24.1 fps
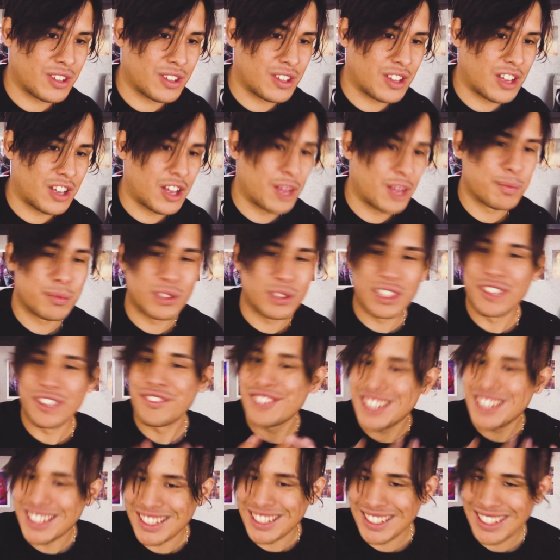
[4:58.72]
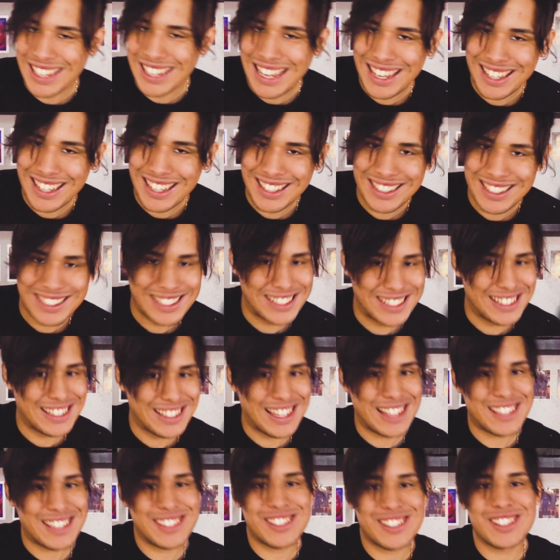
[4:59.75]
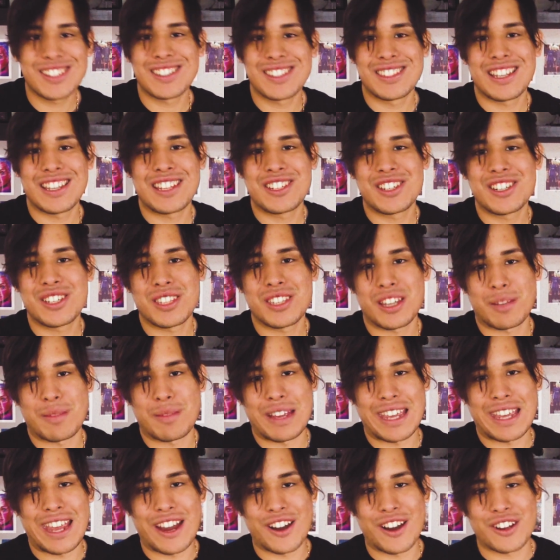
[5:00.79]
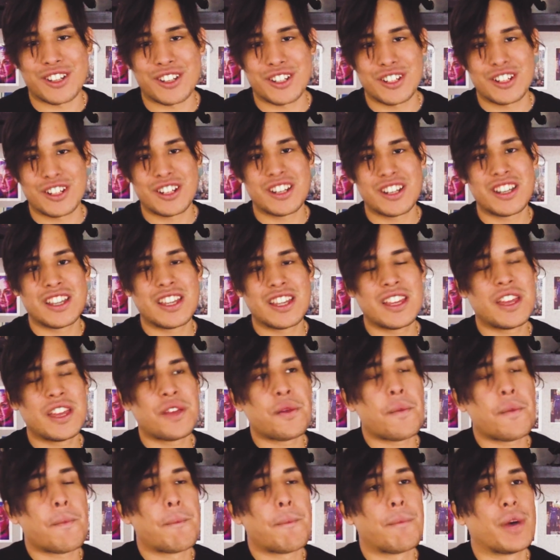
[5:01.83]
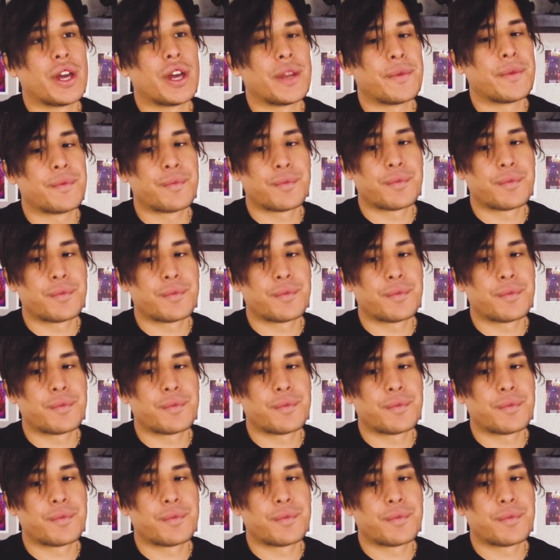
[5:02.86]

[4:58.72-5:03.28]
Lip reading: uplifting, and that's just like my character. But